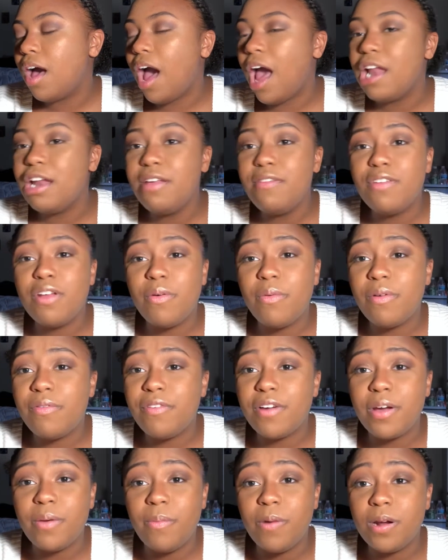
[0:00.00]
I don't even know what
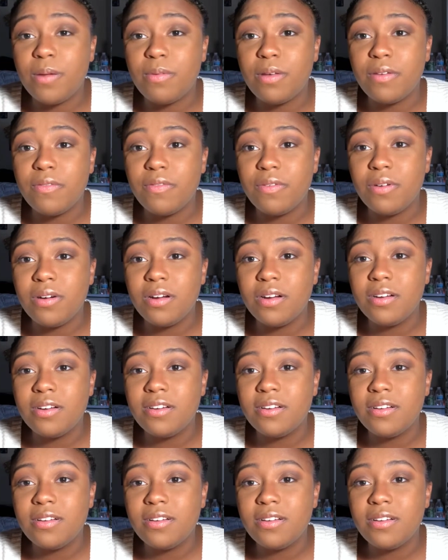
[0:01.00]
freaking word I'm looking for.